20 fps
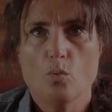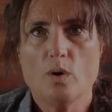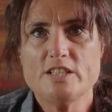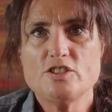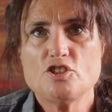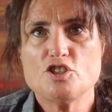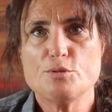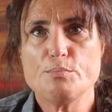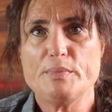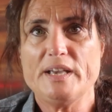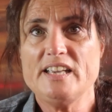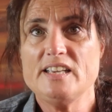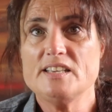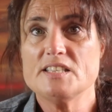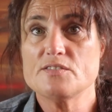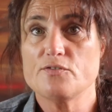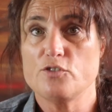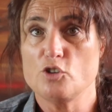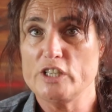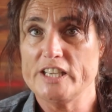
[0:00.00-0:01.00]
Once your meat
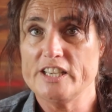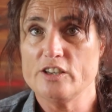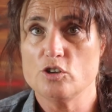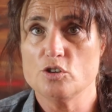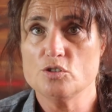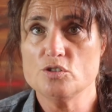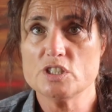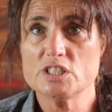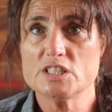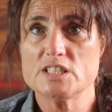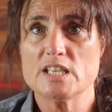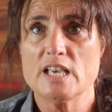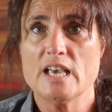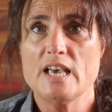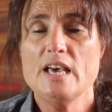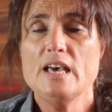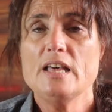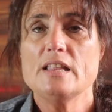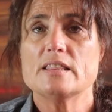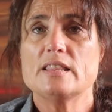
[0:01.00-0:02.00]
is fully cooked,
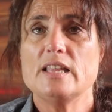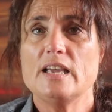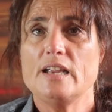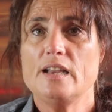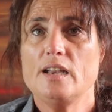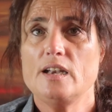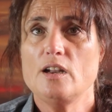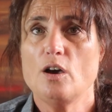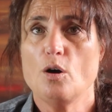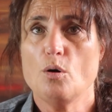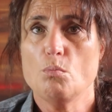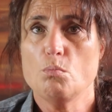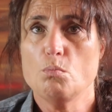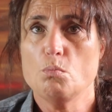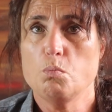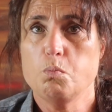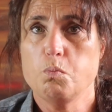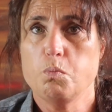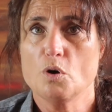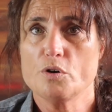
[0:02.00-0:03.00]

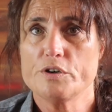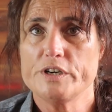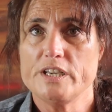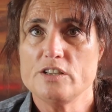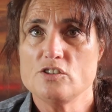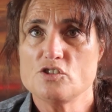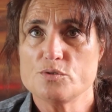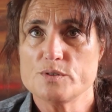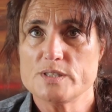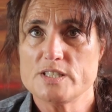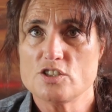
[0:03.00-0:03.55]
then pour it into a